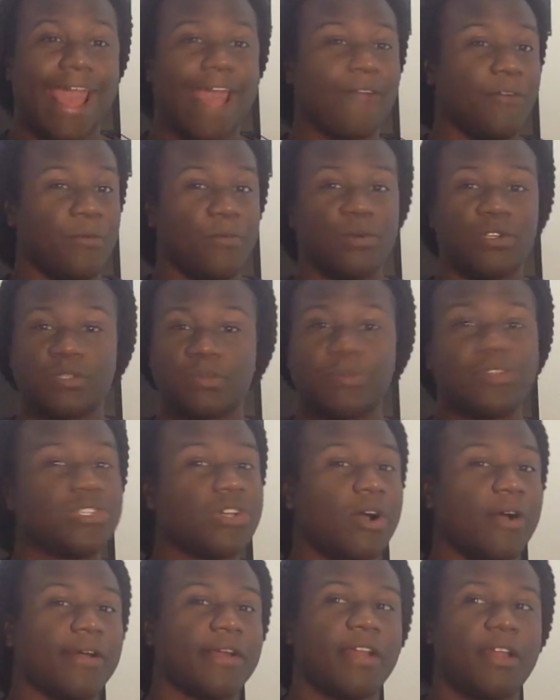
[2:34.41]
everyone's been
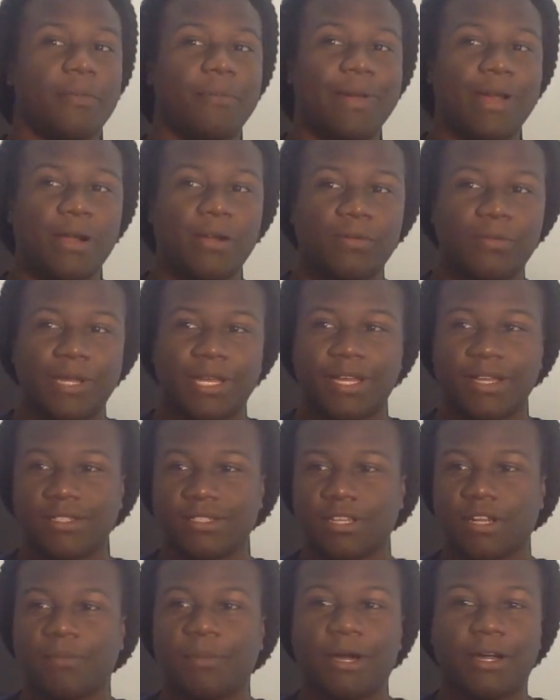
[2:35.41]
talking about because
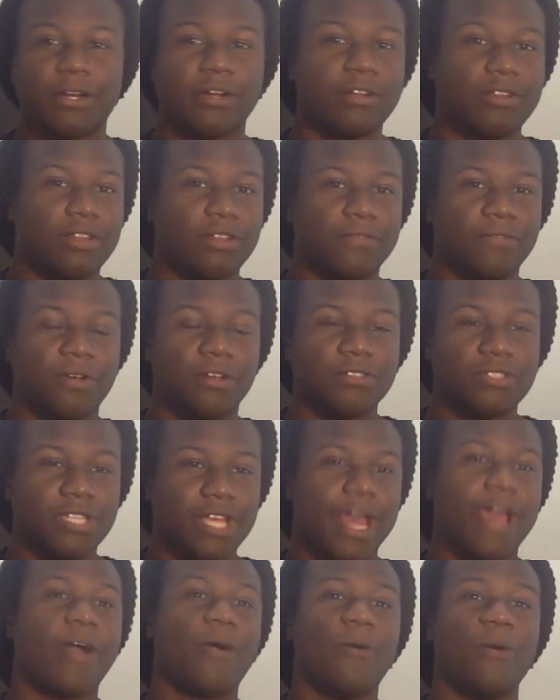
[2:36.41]
of the poneglyph on
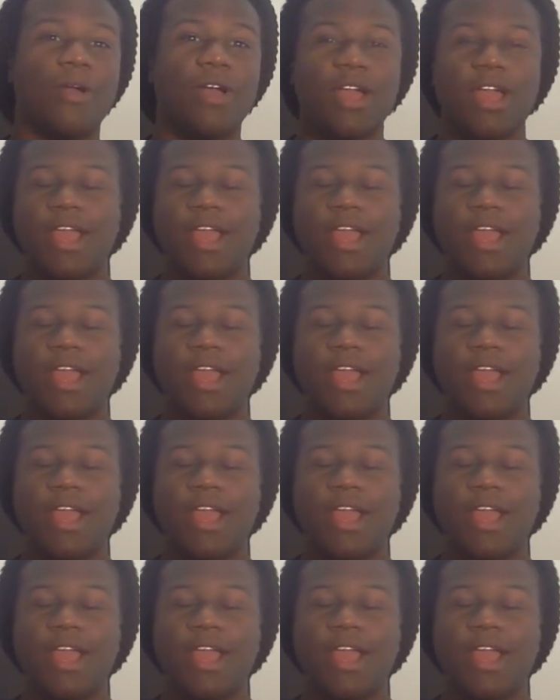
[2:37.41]
Zao